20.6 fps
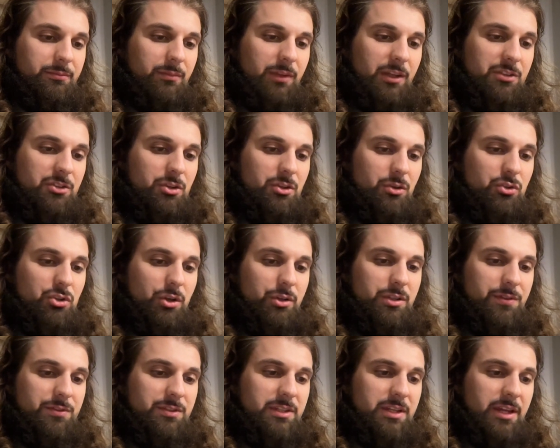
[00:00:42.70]
And so
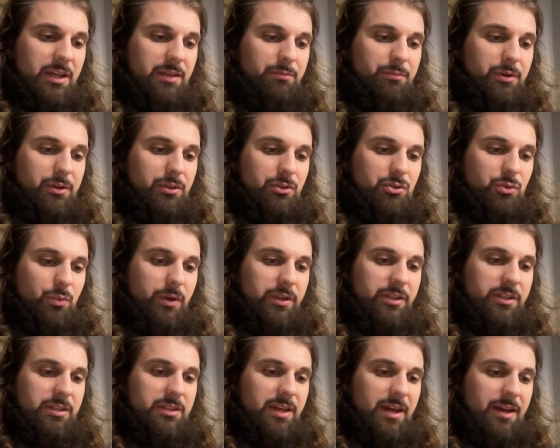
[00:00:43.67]
Joseph's ten brothers
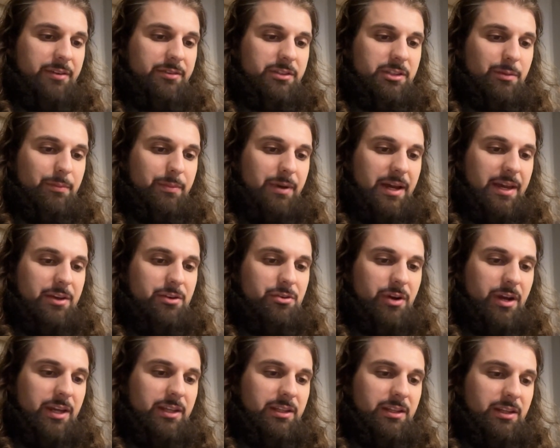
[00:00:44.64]
went down to buy
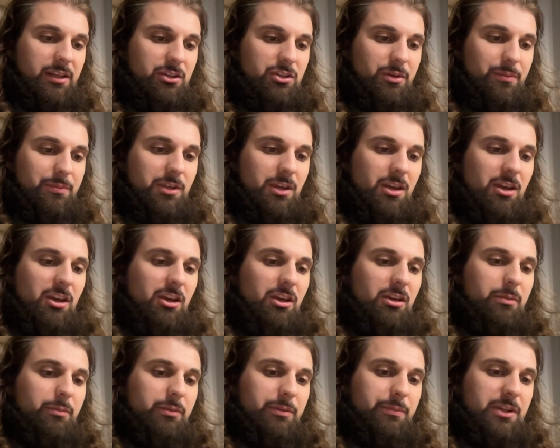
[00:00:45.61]
grain in Egypt.
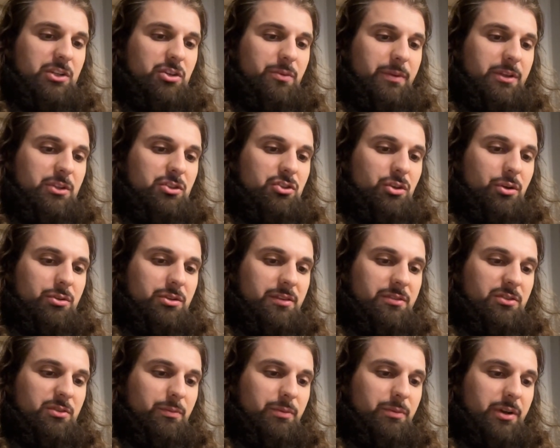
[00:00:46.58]
But Benjamin,
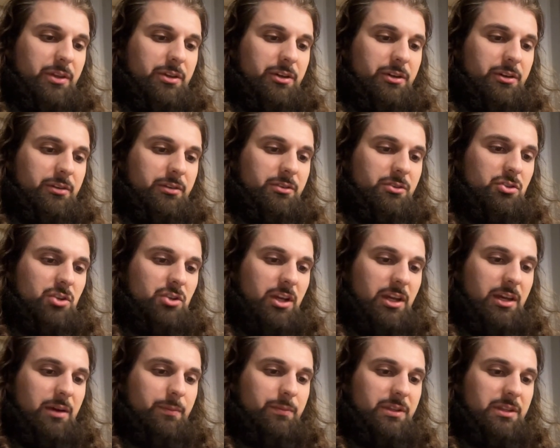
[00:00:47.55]
Joseph's brother
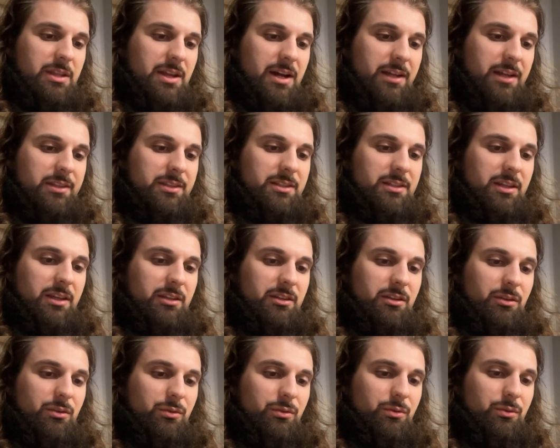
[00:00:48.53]
Jacob, did not
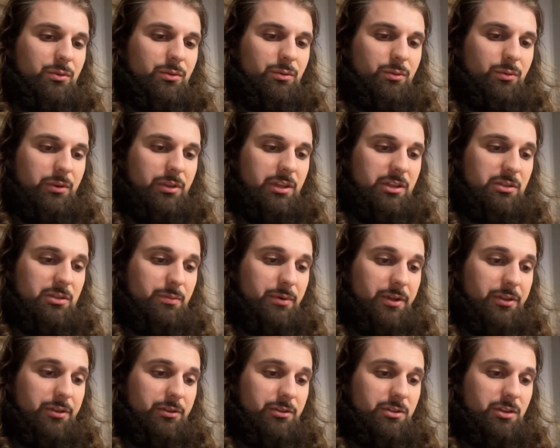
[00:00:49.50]
send with his
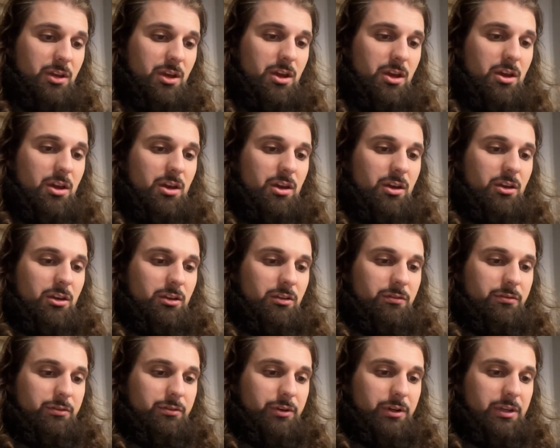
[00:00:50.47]
brothers,
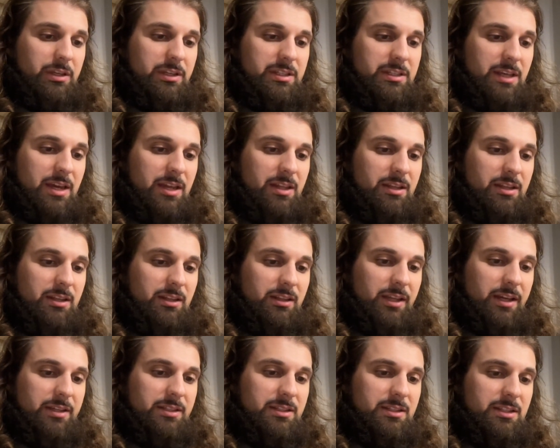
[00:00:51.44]
for he said,
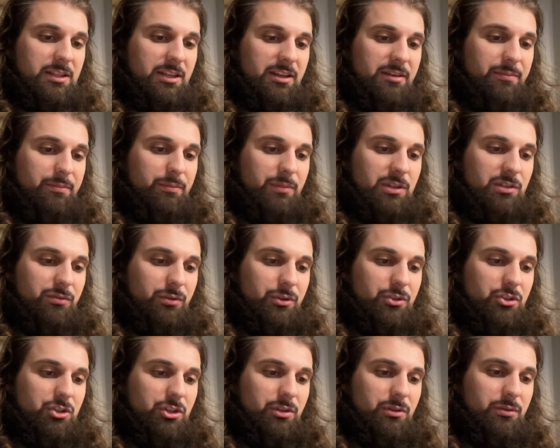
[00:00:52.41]
Lest some
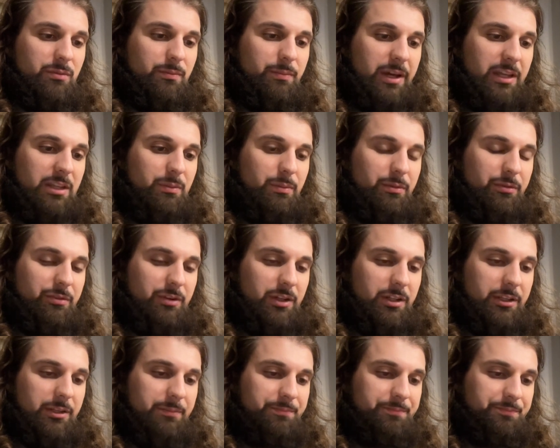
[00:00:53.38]
misfortune might
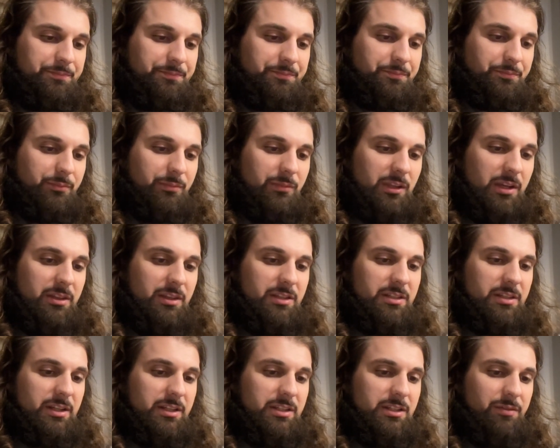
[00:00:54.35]
befall him. And the
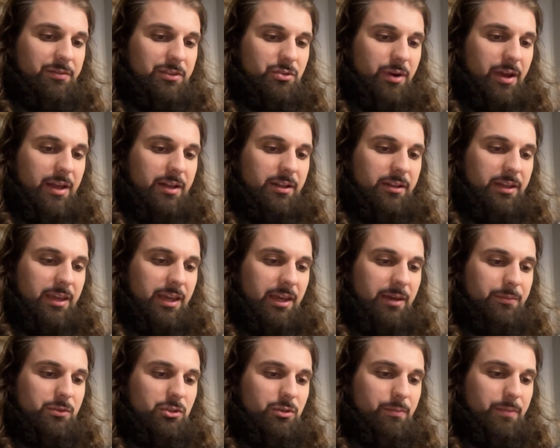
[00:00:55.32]
sons of Israel
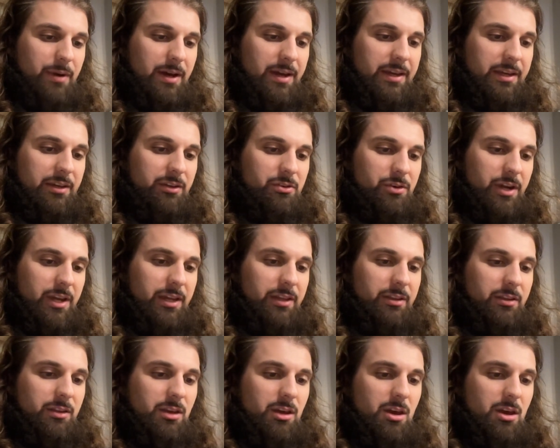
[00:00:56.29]
came to buy grain